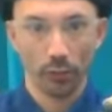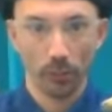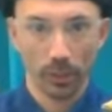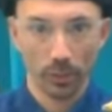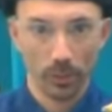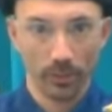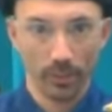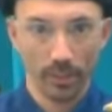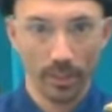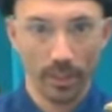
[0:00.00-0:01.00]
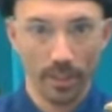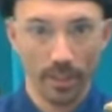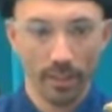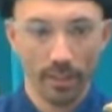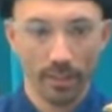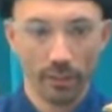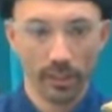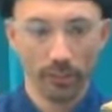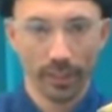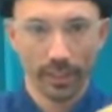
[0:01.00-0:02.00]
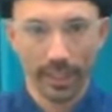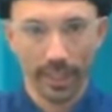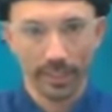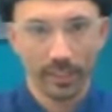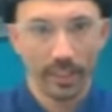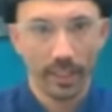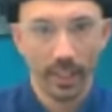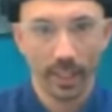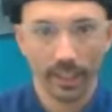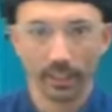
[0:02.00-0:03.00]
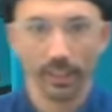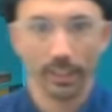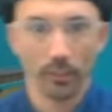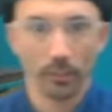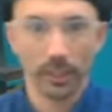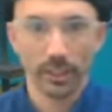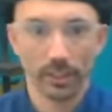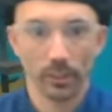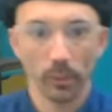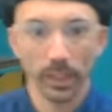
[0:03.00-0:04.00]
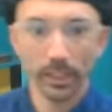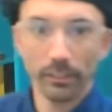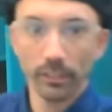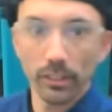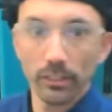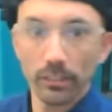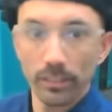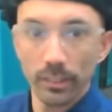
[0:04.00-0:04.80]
We're gonna do it just like that. I gotta let someone into the waiting room.